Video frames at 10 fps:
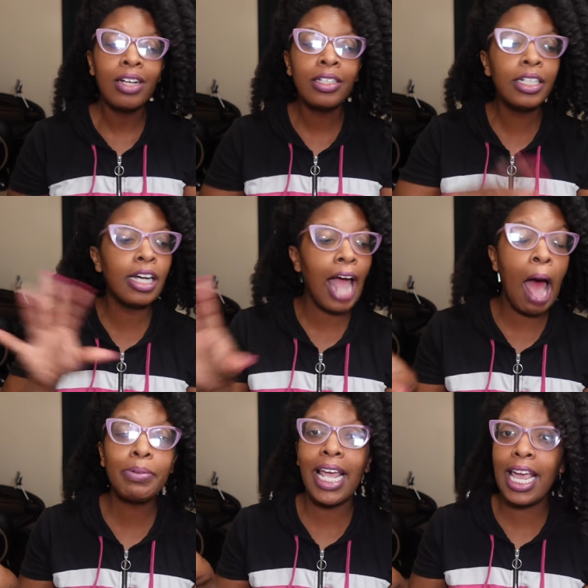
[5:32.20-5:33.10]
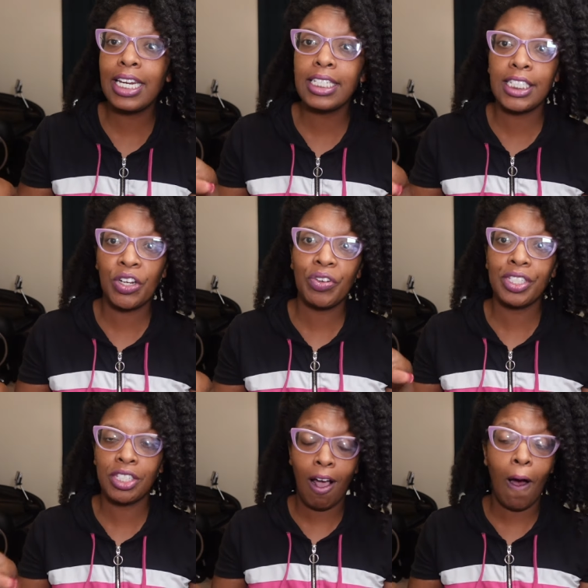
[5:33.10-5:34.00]
Look, I'm taking it
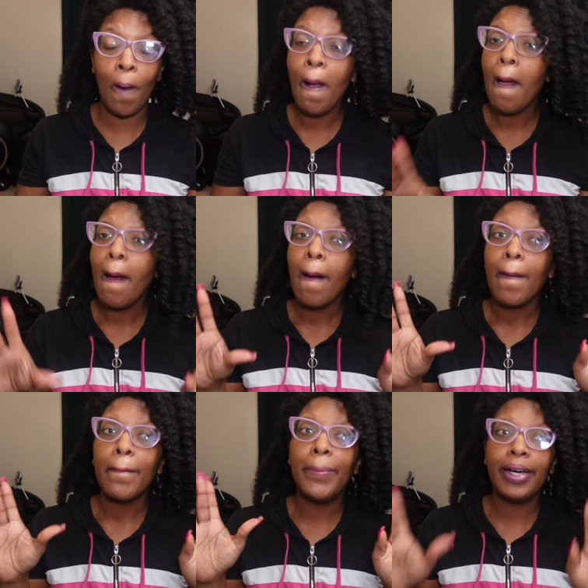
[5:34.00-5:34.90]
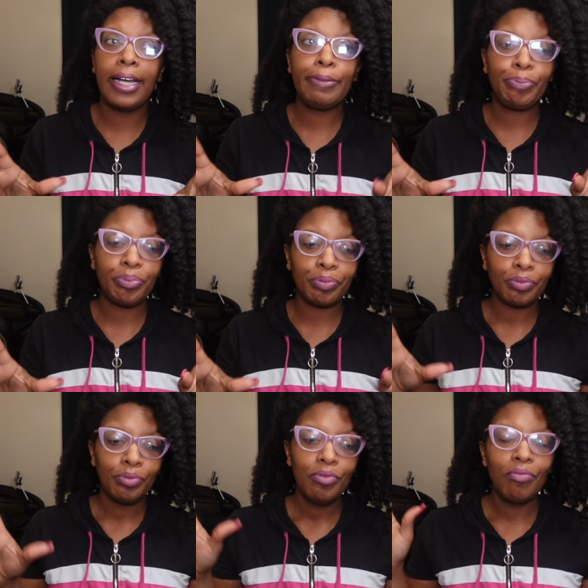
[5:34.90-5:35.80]
serious, y'all. But
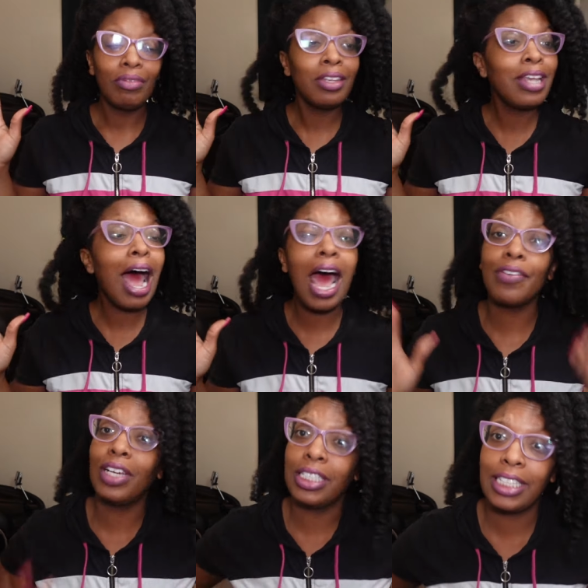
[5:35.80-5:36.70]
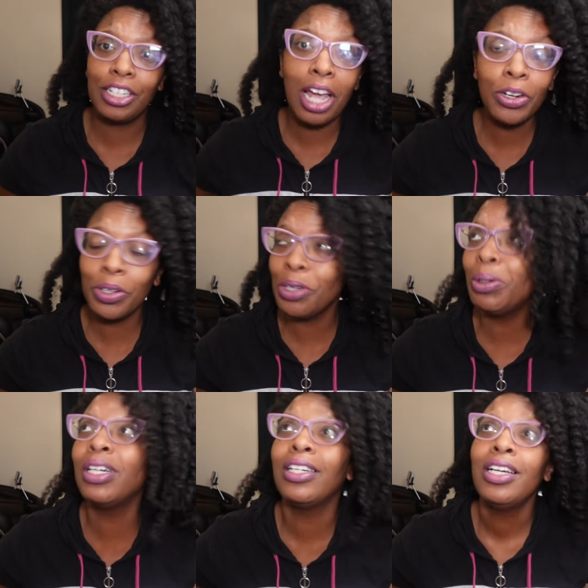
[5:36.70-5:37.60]
y'all have to understand, you, you,
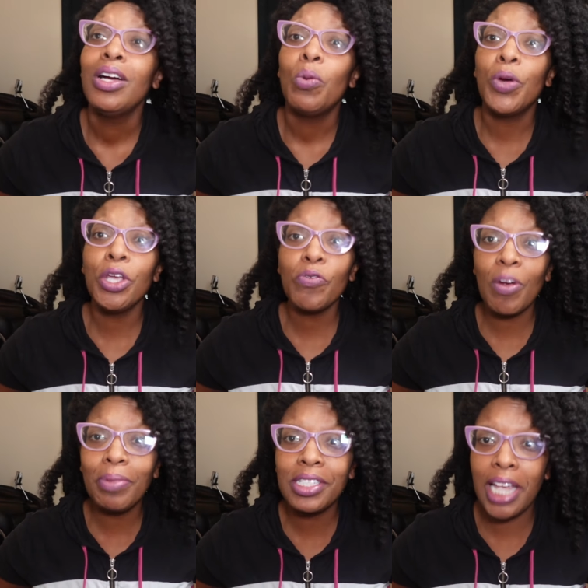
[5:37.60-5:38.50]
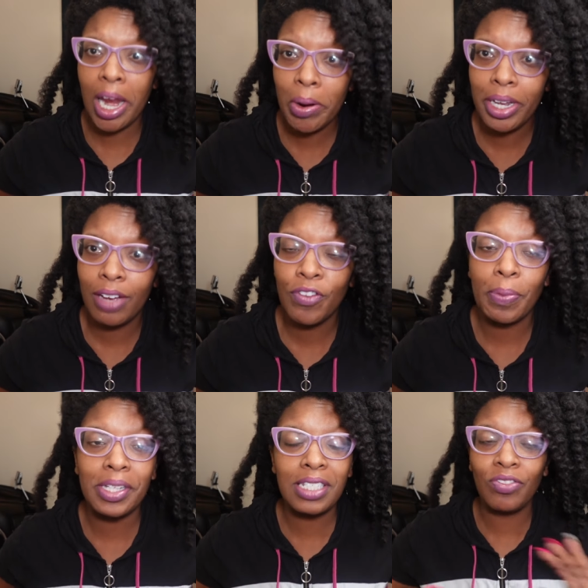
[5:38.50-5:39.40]
when you're from this area,
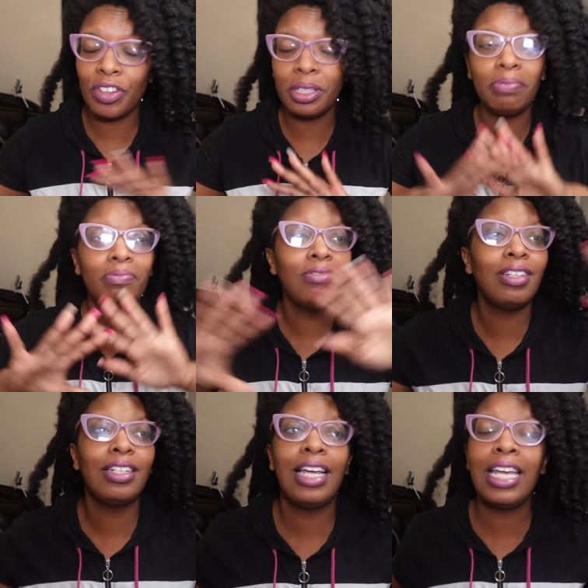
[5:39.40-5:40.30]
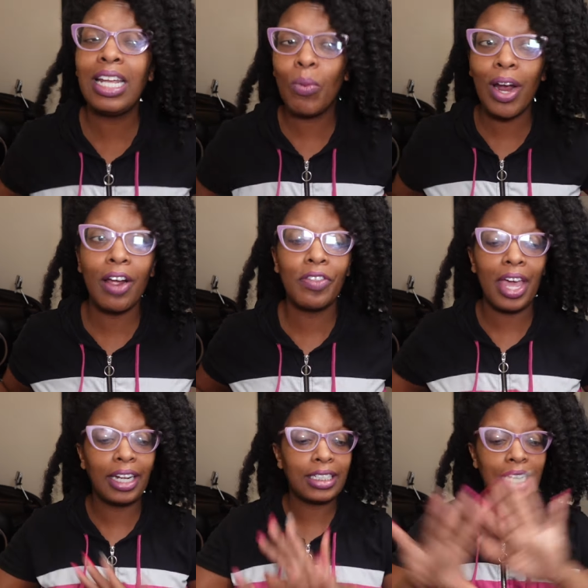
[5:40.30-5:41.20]
from this, from anywhere
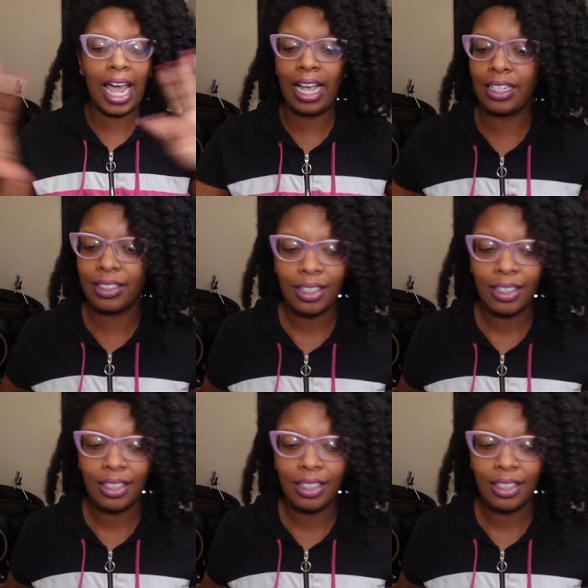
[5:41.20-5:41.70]
that is like